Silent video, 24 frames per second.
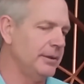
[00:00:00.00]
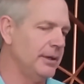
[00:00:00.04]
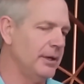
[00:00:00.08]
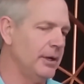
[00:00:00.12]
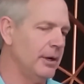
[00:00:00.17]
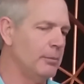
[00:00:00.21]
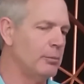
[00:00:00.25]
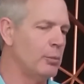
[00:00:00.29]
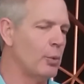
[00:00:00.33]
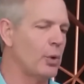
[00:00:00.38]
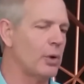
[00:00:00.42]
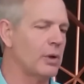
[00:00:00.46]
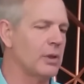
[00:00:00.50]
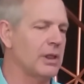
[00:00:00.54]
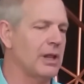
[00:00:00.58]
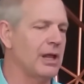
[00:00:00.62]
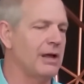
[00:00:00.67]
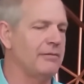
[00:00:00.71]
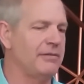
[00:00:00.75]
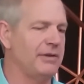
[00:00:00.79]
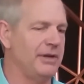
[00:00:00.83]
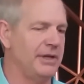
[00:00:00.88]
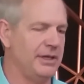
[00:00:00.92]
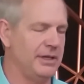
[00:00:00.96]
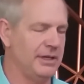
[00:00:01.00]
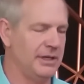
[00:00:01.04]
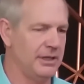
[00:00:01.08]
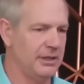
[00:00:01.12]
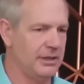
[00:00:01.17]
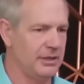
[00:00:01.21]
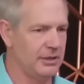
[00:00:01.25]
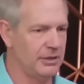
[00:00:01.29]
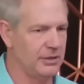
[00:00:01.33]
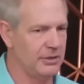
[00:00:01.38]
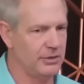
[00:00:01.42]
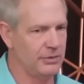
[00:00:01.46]
a more loving,
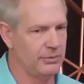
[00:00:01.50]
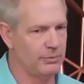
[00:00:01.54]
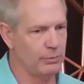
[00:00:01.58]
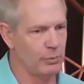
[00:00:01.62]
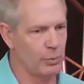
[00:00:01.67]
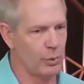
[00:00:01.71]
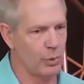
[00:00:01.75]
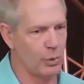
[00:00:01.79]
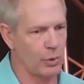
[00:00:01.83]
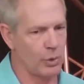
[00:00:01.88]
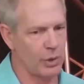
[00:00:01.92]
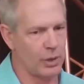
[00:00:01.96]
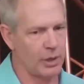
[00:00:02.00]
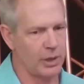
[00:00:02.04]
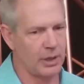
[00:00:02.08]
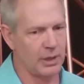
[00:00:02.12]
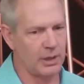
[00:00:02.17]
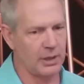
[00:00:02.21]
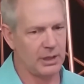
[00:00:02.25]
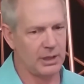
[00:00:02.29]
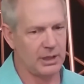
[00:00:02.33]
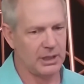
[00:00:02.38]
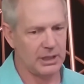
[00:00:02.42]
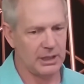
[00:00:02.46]
more